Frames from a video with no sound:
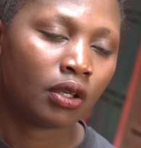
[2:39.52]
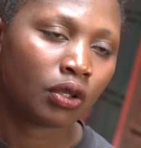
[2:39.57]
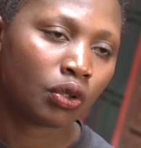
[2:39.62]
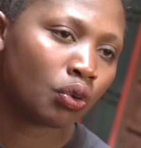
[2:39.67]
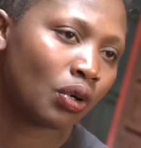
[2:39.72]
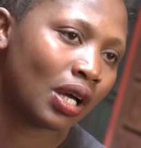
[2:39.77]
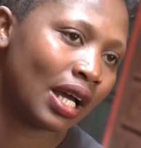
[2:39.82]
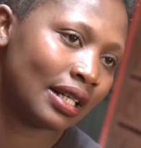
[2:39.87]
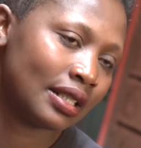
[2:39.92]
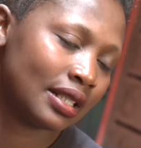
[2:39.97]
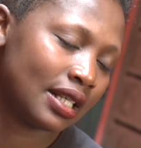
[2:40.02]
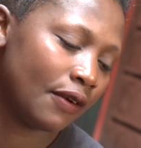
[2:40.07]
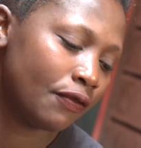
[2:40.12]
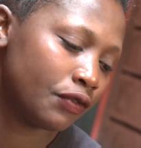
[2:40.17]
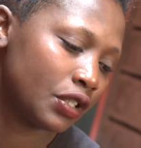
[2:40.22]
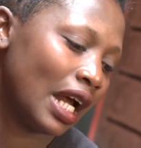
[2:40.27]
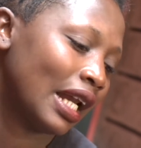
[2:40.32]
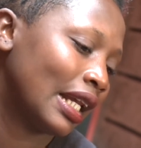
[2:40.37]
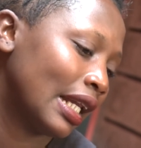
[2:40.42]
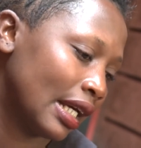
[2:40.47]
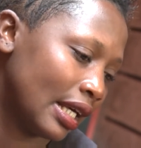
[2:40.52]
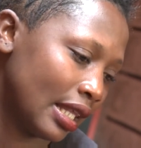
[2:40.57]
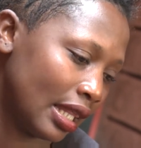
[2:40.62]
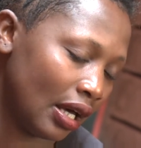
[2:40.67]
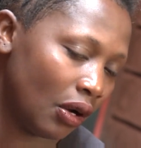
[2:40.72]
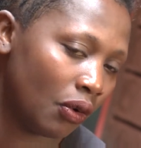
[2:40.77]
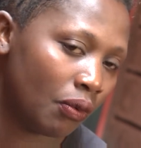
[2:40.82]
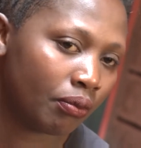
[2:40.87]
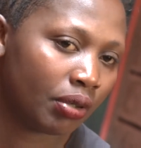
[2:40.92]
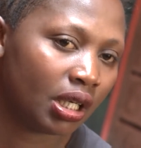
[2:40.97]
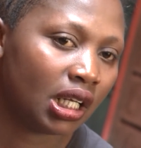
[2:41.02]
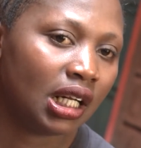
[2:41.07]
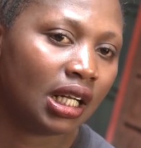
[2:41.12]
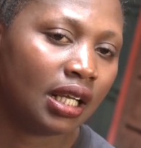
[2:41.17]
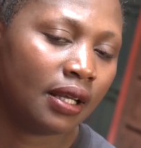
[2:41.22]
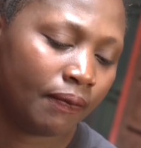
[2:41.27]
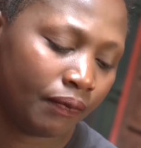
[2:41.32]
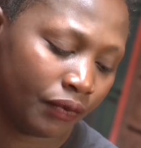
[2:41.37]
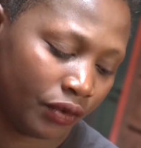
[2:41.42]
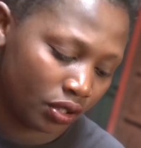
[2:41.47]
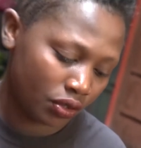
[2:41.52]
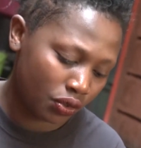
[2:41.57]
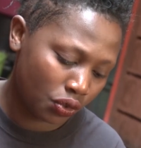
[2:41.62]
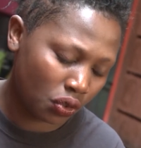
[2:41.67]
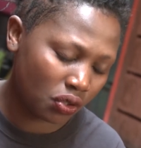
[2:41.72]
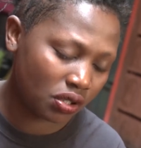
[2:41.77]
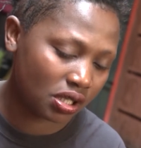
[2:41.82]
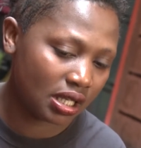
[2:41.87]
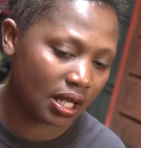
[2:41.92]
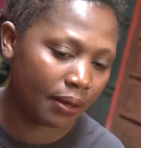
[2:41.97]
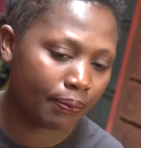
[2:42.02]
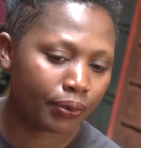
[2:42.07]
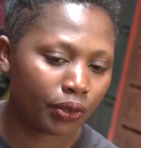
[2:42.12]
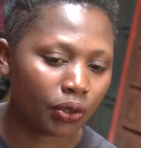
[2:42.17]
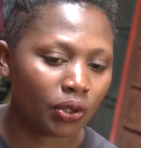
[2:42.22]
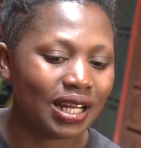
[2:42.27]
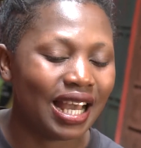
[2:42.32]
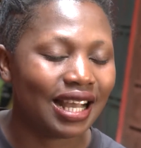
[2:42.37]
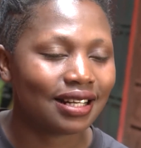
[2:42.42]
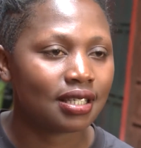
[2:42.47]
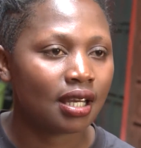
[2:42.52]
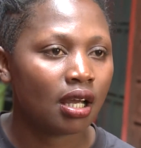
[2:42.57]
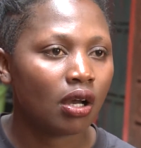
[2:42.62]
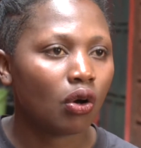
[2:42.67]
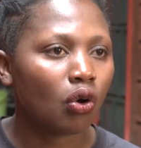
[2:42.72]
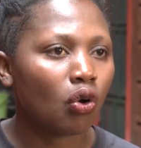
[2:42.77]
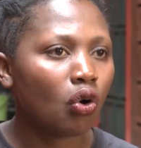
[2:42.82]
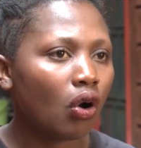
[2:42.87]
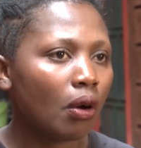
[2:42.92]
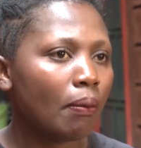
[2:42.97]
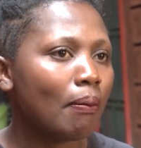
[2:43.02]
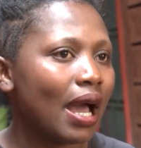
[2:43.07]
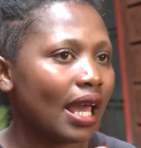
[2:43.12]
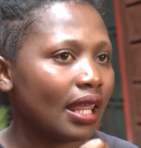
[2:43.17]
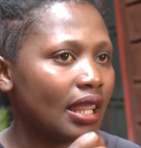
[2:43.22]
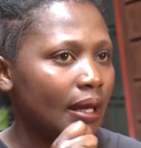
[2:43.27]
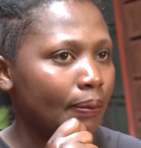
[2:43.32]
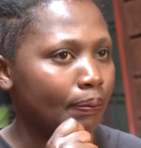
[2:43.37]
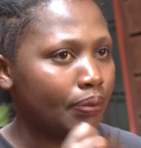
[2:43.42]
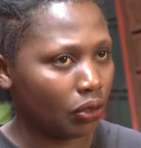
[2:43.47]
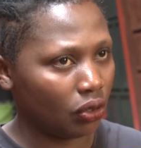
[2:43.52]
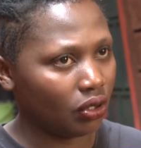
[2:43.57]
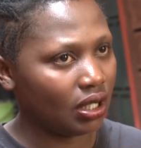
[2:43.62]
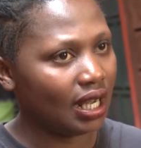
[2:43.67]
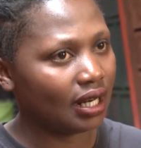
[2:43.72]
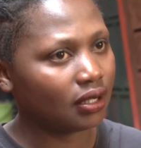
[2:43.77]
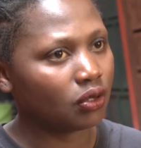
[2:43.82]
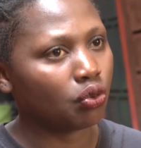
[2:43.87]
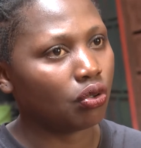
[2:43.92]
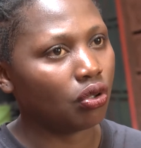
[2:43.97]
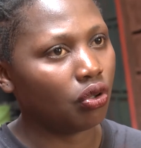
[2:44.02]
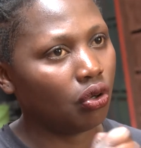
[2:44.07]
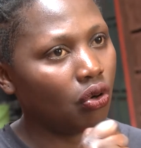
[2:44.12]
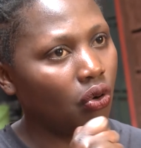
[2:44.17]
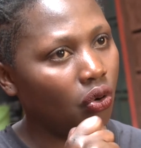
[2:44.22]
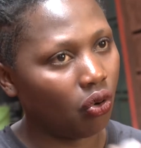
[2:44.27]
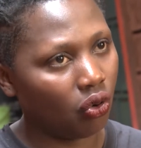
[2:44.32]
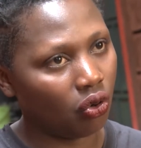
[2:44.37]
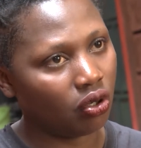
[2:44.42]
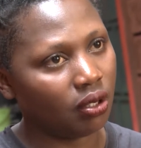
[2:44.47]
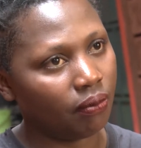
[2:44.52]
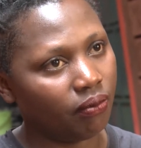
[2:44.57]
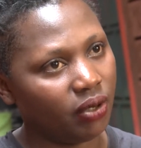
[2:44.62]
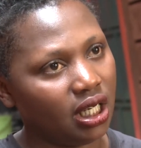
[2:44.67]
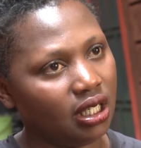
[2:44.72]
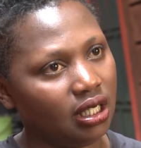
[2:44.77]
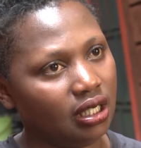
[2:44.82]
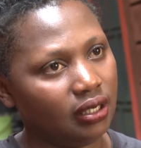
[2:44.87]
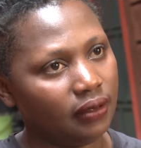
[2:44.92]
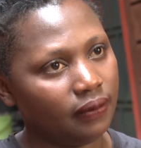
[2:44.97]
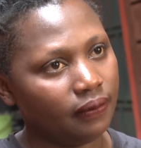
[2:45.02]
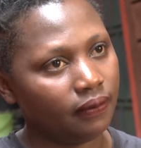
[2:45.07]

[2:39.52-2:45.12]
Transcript: you can tafuta like the umbili, source the product, go buy the product with your own money.